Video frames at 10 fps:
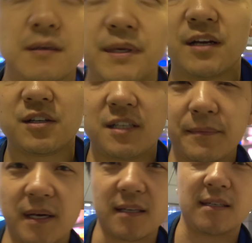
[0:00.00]
gonna be
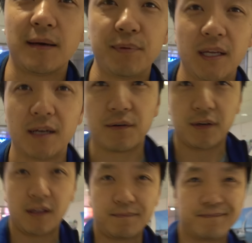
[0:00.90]
interesting because I plan on going
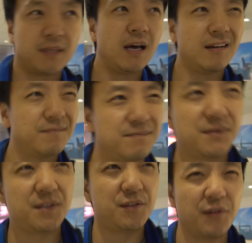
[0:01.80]
to a lot of
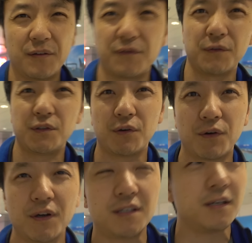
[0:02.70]
street food
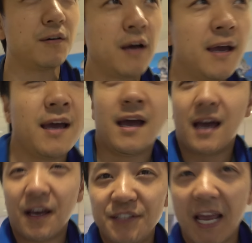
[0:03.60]
tours, so
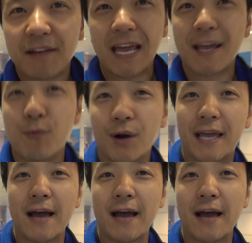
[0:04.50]
I'll see how that can work